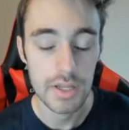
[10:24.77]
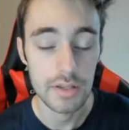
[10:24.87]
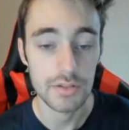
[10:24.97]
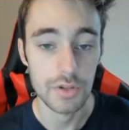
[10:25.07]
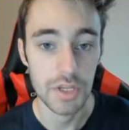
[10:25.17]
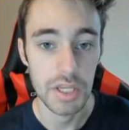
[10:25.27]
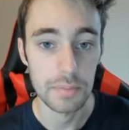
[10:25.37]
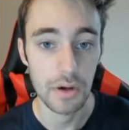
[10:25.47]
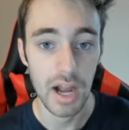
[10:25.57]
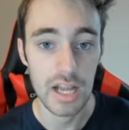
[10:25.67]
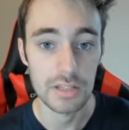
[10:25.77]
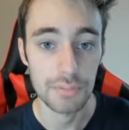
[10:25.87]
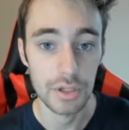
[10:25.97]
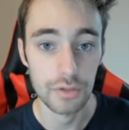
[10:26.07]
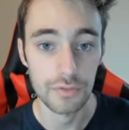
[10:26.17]
so keep your eyes
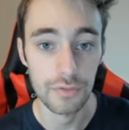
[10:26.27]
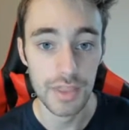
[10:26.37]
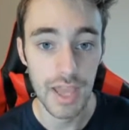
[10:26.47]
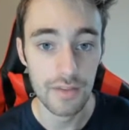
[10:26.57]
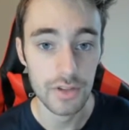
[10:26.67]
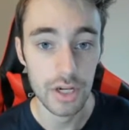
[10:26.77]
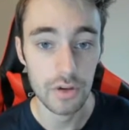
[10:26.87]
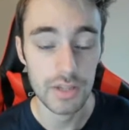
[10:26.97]
peeled for that video.